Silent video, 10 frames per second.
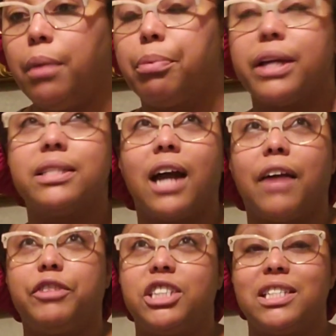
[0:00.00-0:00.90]
Praise God
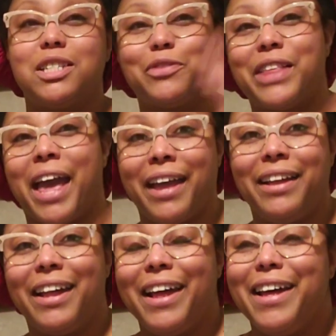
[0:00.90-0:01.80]
for Jesus for
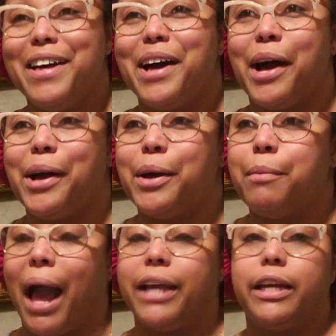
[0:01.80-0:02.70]
that.
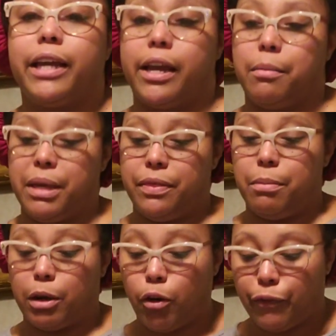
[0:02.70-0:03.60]
I am in the
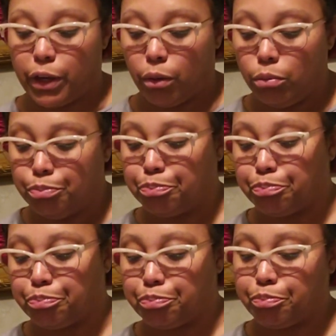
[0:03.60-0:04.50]
medical field,
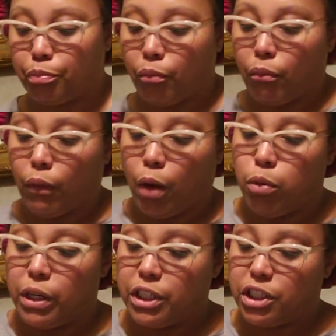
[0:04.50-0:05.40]

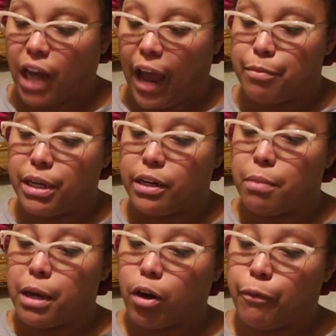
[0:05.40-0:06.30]
which I've been in the
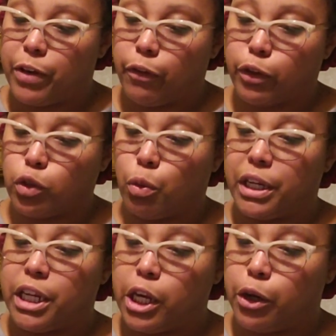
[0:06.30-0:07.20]
medical field for
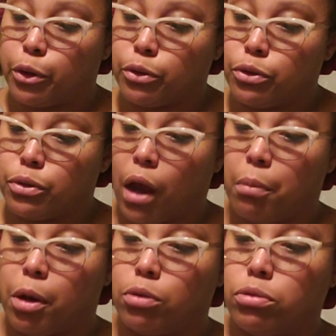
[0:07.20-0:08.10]
20 years
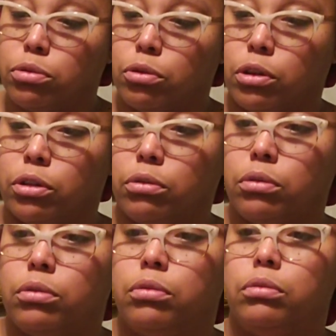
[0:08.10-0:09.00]
almost, or a
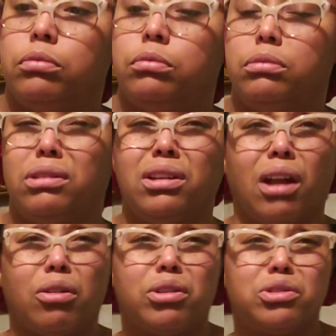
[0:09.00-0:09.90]
little
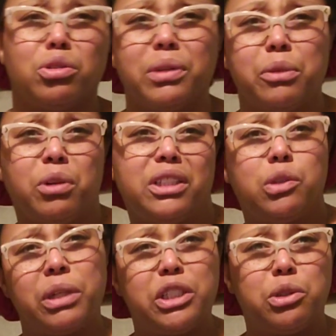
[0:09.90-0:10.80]
longer, 21,
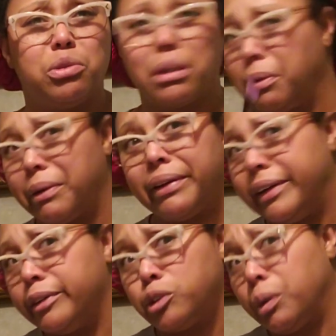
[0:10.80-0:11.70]
22, somewhere around
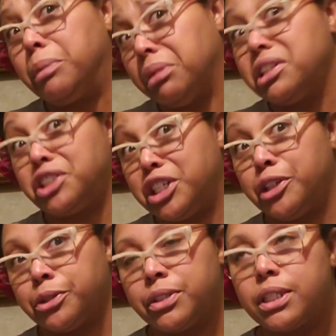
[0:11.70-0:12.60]
there, 20 plus
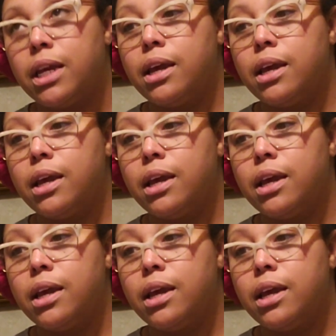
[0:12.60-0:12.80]
years.